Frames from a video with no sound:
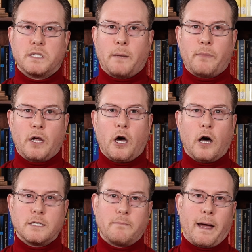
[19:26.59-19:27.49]
something
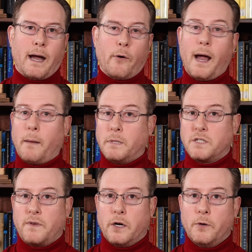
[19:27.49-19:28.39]
caused by our
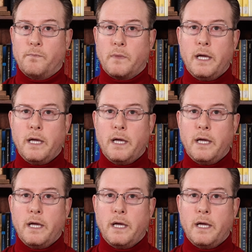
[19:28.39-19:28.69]
atmosphere.